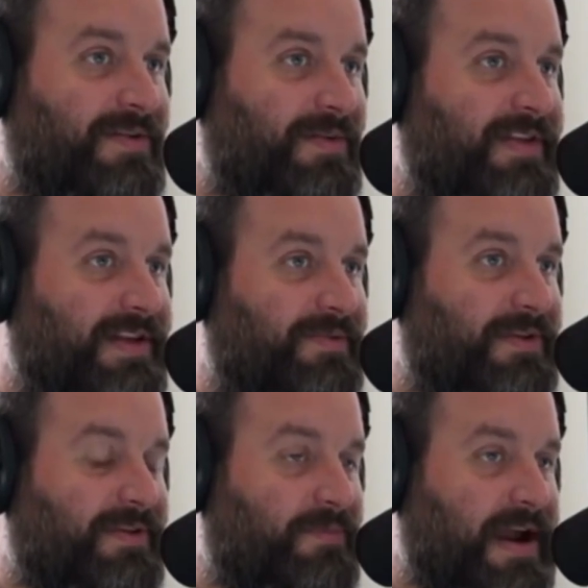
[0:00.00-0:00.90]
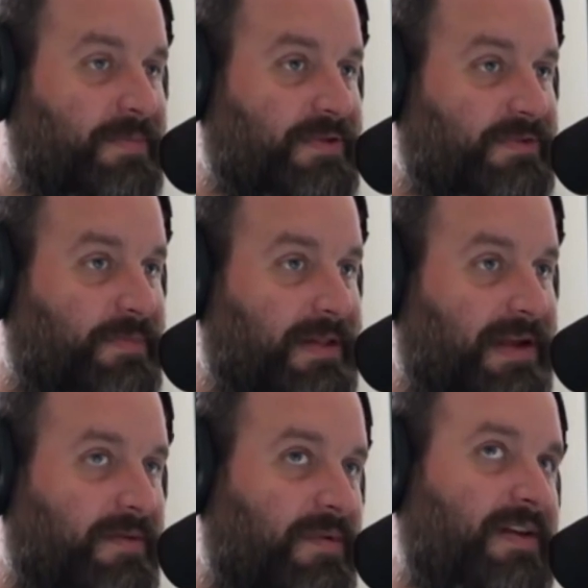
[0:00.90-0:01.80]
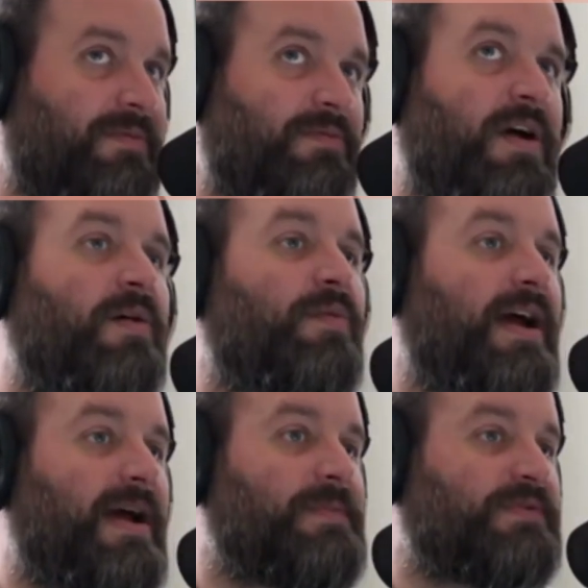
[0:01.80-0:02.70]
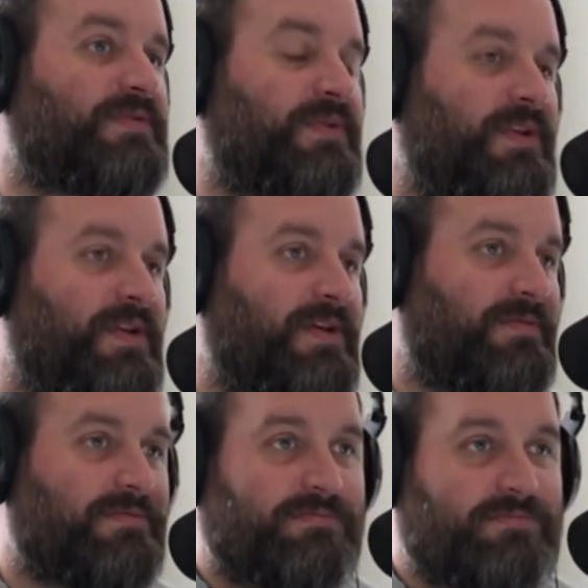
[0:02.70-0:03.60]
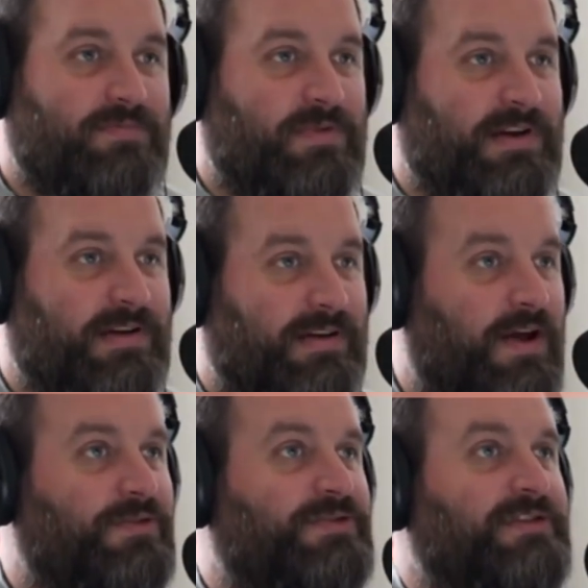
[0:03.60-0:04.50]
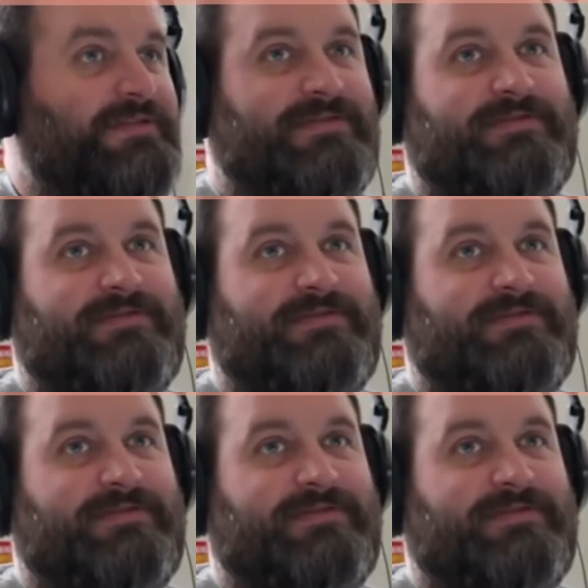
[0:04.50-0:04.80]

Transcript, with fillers: when they when the rappers would be like, what what rhymes with lotion?